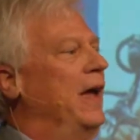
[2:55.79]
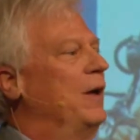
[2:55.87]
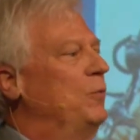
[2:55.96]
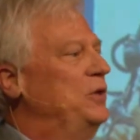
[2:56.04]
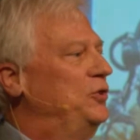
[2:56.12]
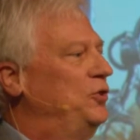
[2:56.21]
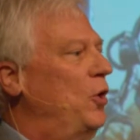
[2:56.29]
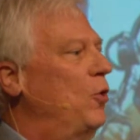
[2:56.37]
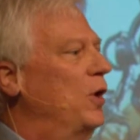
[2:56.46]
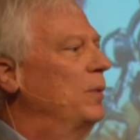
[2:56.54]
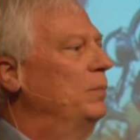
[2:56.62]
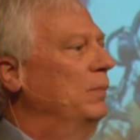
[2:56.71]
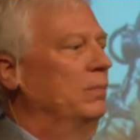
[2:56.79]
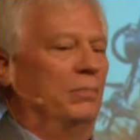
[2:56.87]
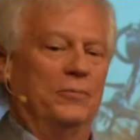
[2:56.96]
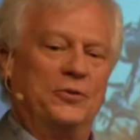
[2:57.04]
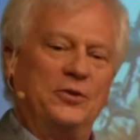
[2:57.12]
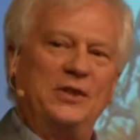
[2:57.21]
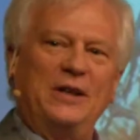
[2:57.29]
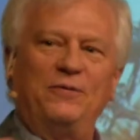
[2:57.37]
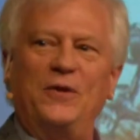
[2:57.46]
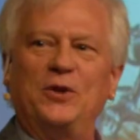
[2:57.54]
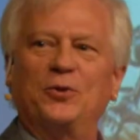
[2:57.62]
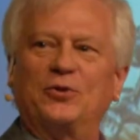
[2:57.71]
and we show them
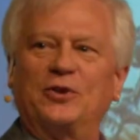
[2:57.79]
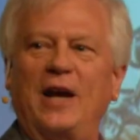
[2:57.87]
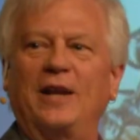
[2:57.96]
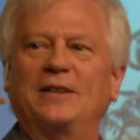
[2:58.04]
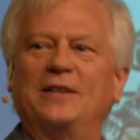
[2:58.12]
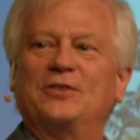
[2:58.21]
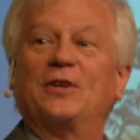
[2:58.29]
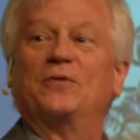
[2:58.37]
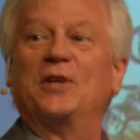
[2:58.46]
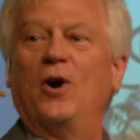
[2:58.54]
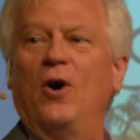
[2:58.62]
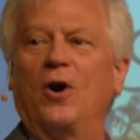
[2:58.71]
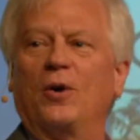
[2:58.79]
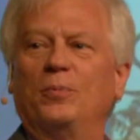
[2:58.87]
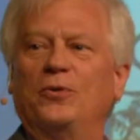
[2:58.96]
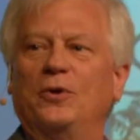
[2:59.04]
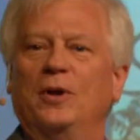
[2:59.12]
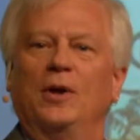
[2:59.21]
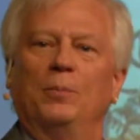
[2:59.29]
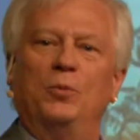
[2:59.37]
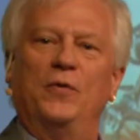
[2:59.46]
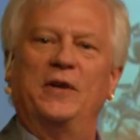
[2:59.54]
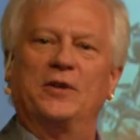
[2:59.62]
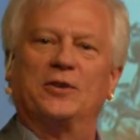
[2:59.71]
stick figure skeletons of the arms,
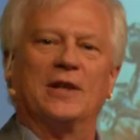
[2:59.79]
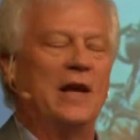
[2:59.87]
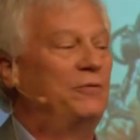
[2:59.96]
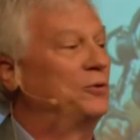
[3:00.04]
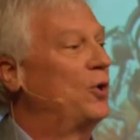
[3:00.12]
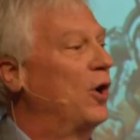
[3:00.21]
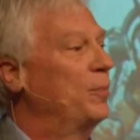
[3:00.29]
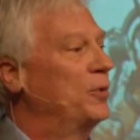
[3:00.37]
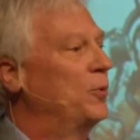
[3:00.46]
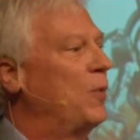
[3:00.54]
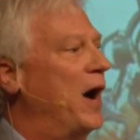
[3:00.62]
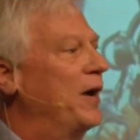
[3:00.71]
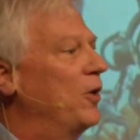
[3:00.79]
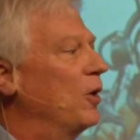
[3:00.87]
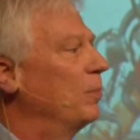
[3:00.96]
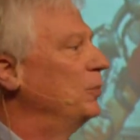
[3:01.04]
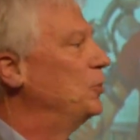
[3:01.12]
moving either the left arm or the right arm,